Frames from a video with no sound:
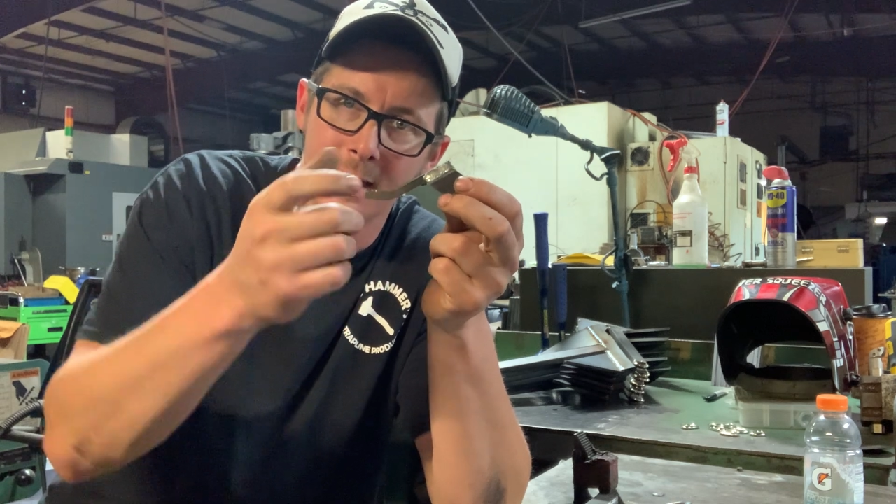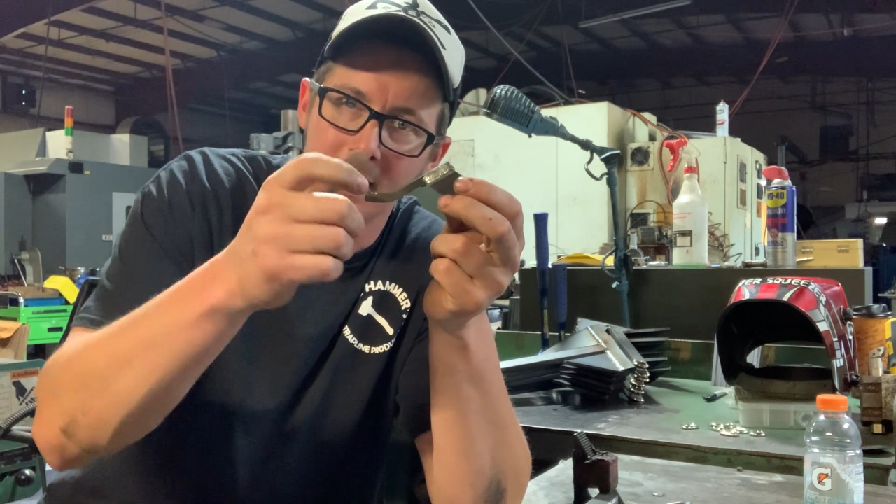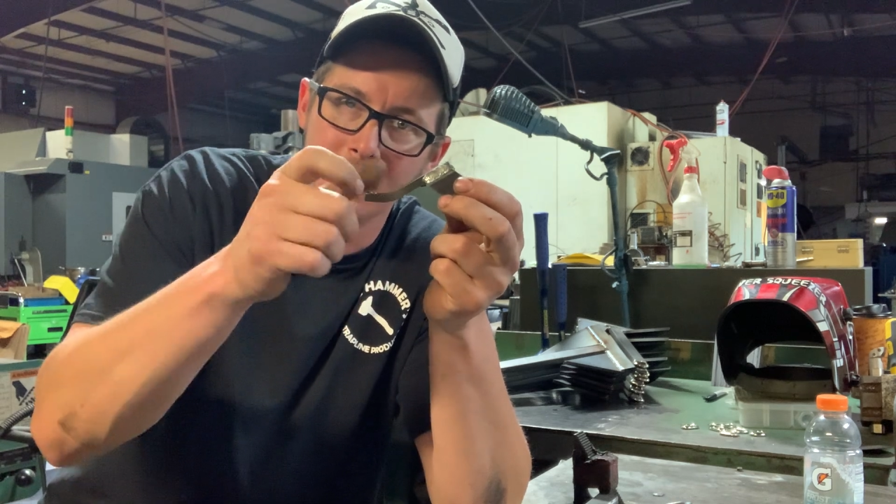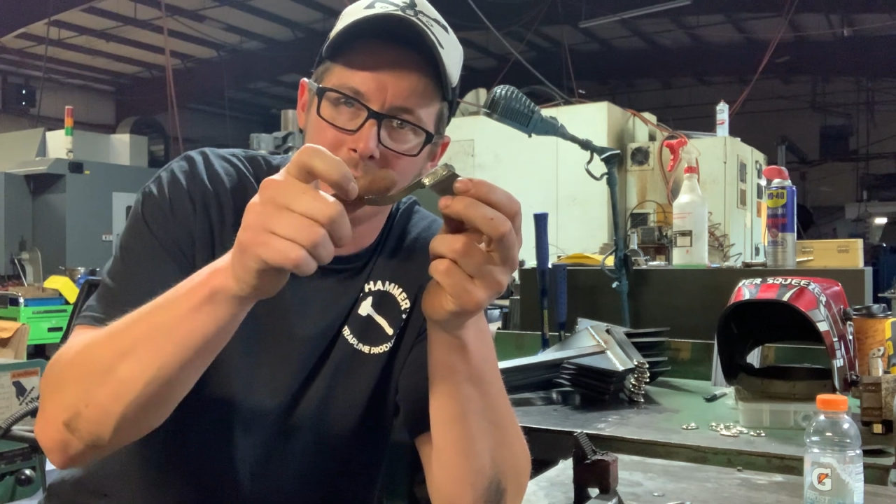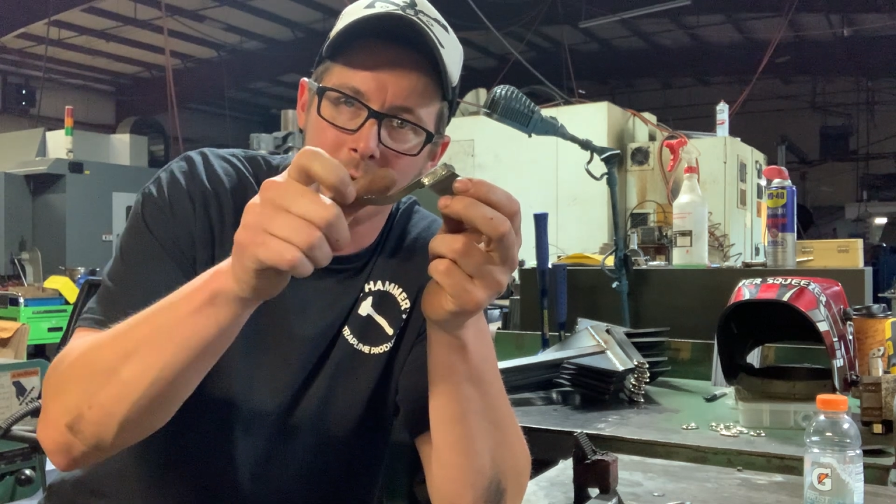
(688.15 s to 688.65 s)

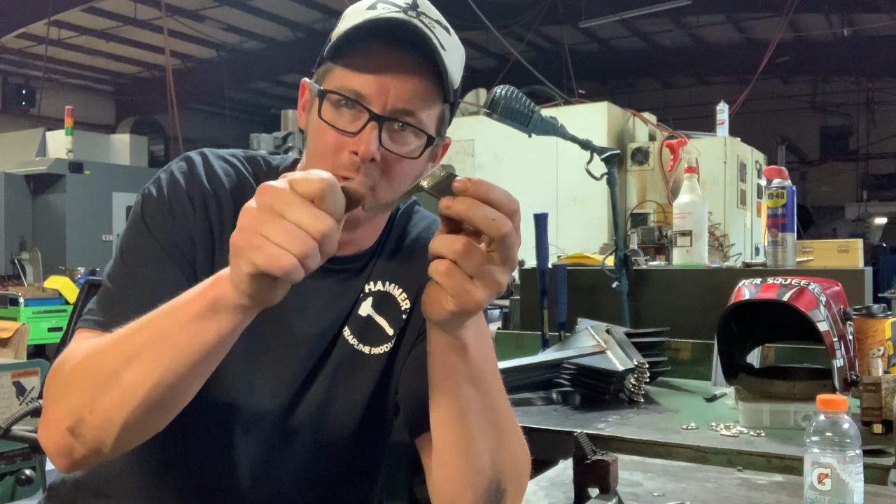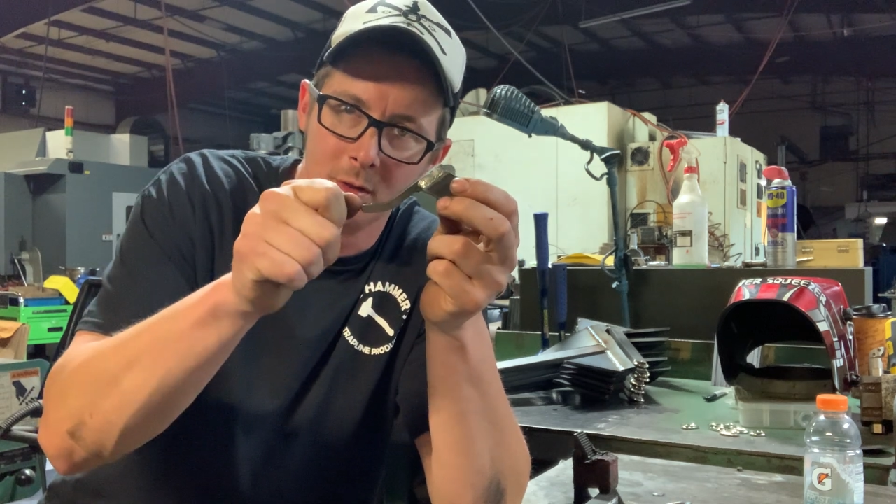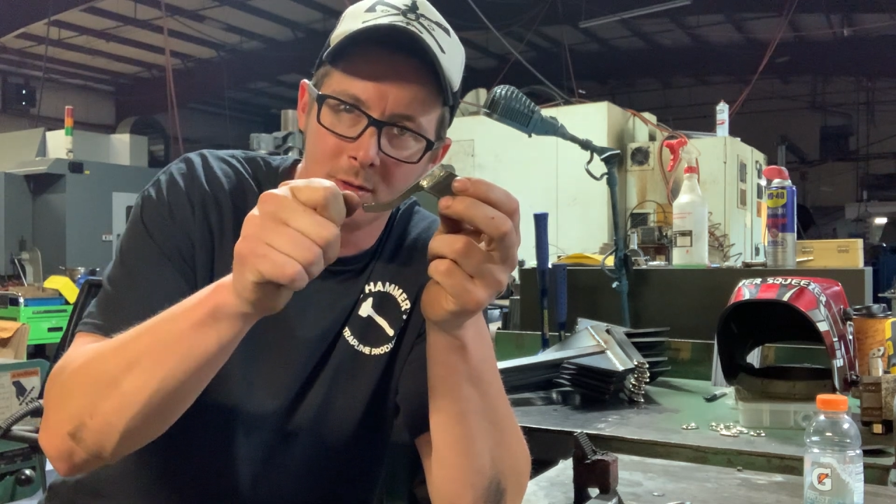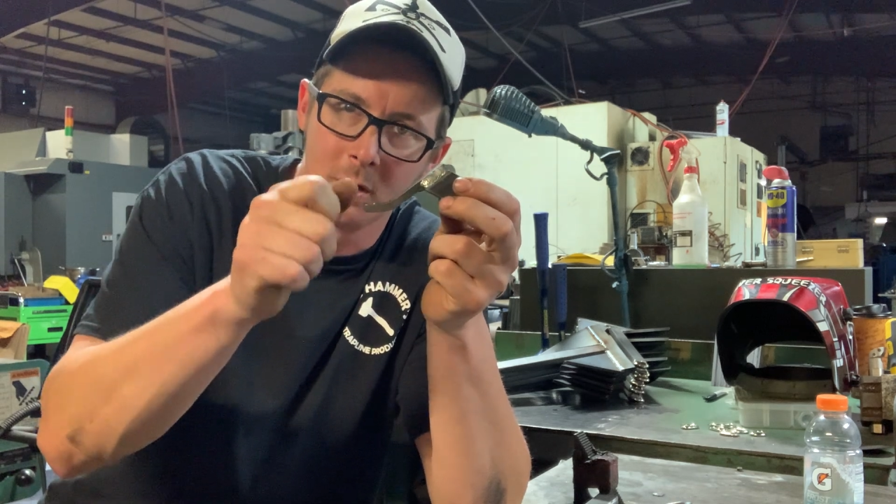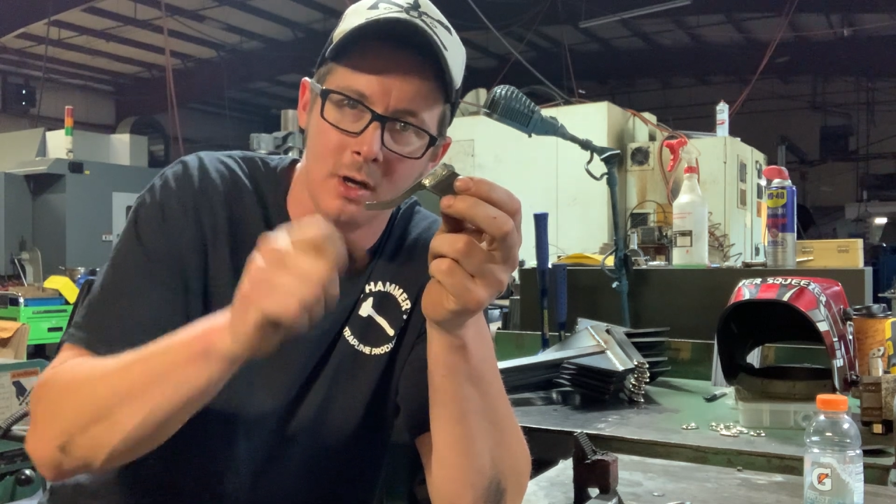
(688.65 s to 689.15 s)
and I just
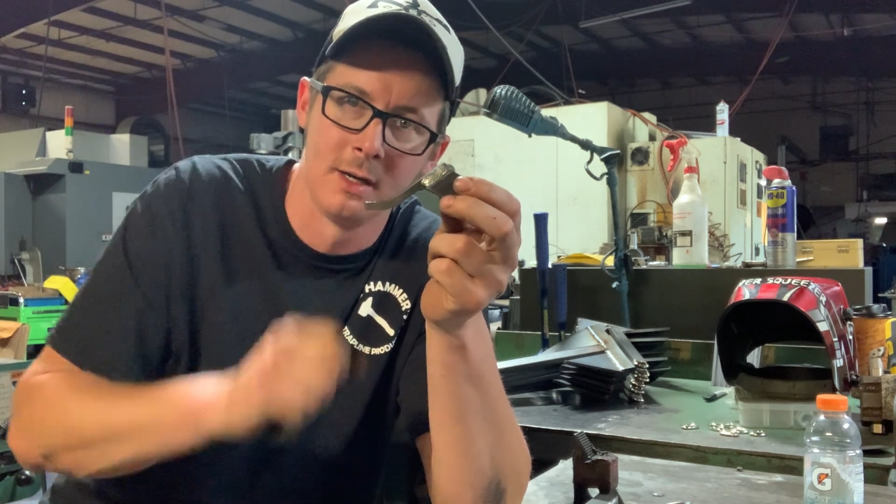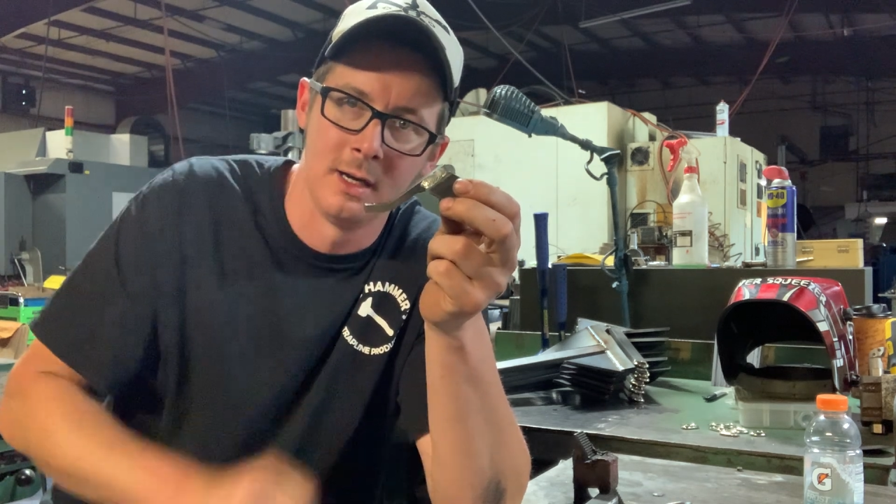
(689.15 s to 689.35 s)
close it on